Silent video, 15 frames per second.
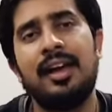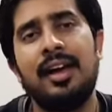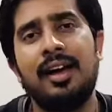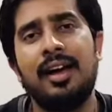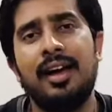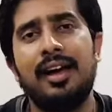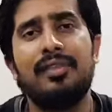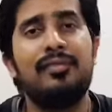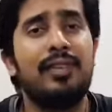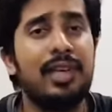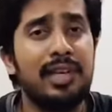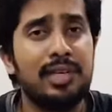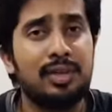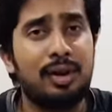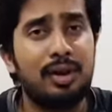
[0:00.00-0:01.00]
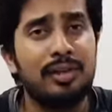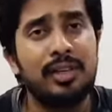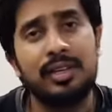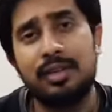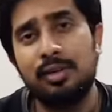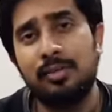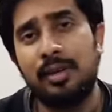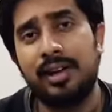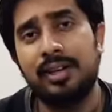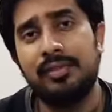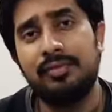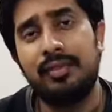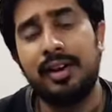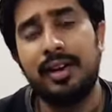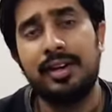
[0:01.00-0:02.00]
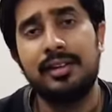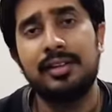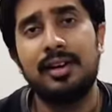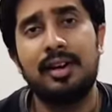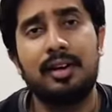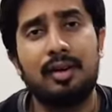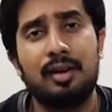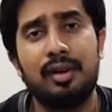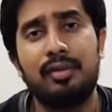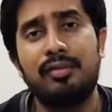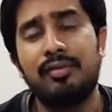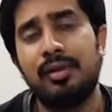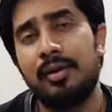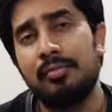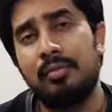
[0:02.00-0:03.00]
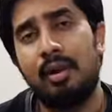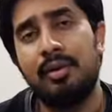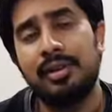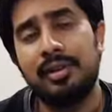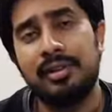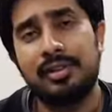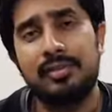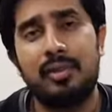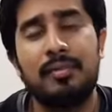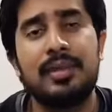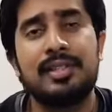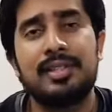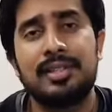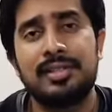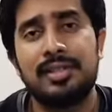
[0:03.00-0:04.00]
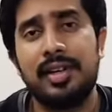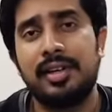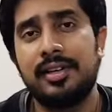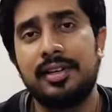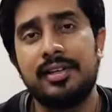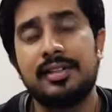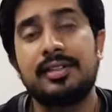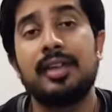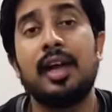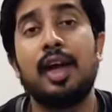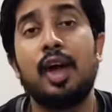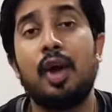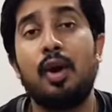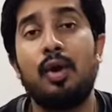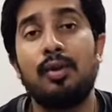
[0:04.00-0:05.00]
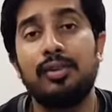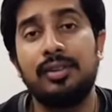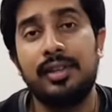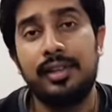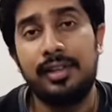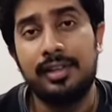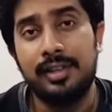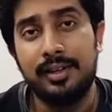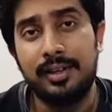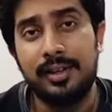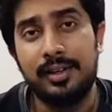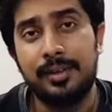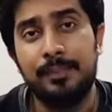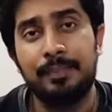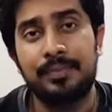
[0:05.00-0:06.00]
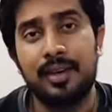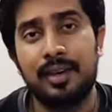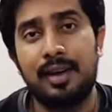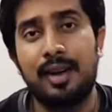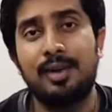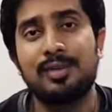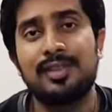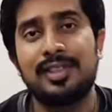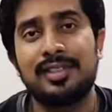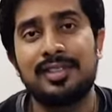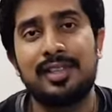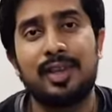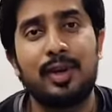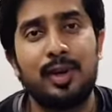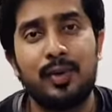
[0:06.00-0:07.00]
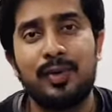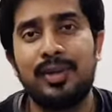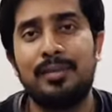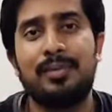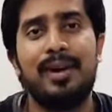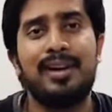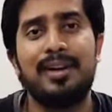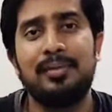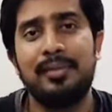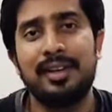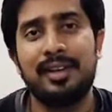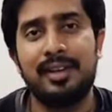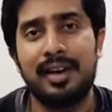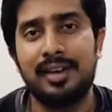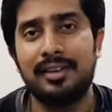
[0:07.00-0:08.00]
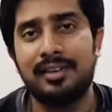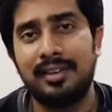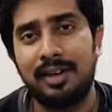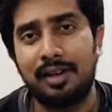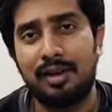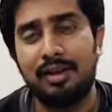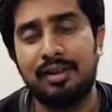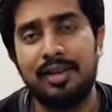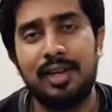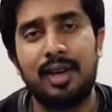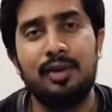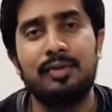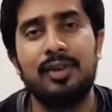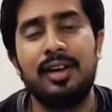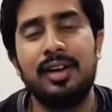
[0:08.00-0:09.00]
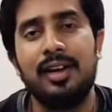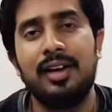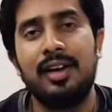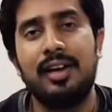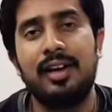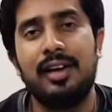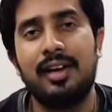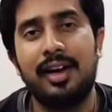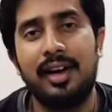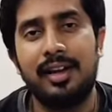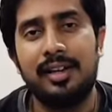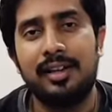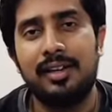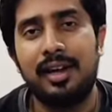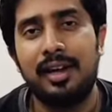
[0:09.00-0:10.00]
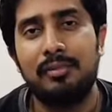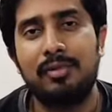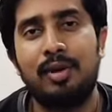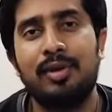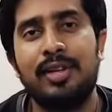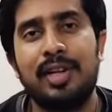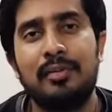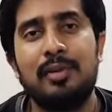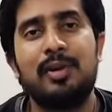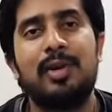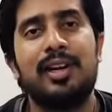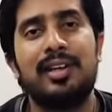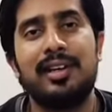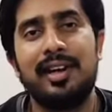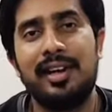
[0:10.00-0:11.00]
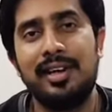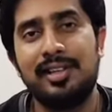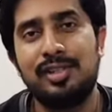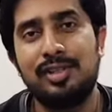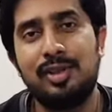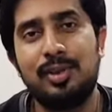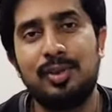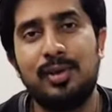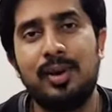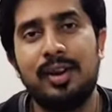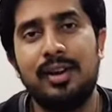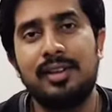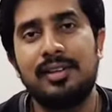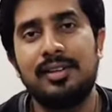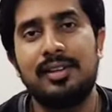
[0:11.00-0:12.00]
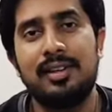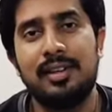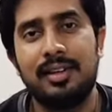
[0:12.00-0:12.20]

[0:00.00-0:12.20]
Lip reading: I'm very sure that you might find a lot of models for business letters on the internet. Now, since the COVID pandemic and the lockdown, I am not able to engage you and